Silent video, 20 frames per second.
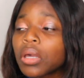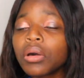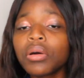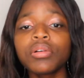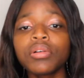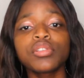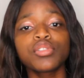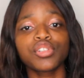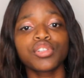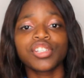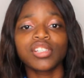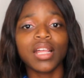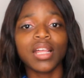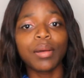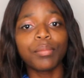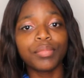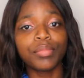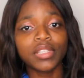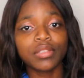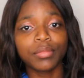Oh. So she
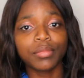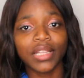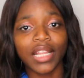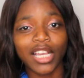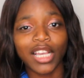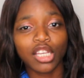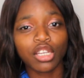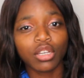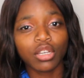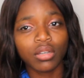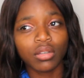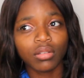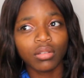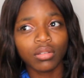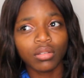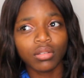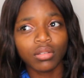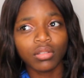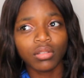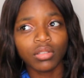now beat me like
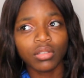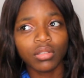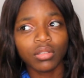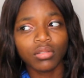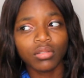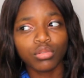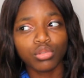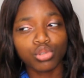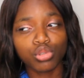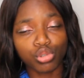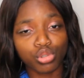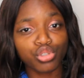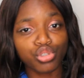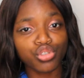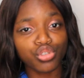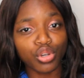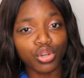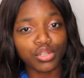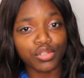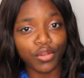two
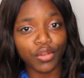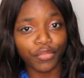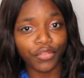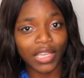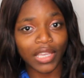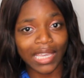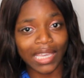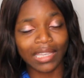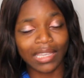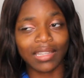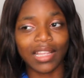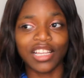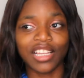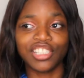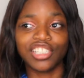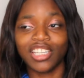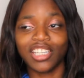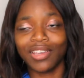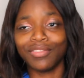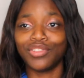strokes of cane and
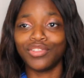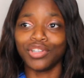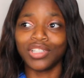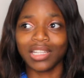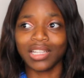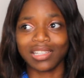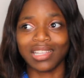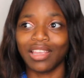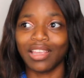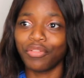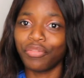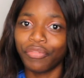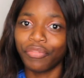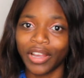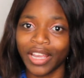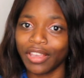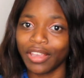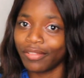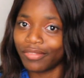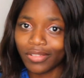she gave the others like
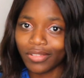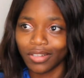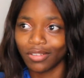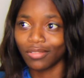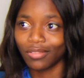five. I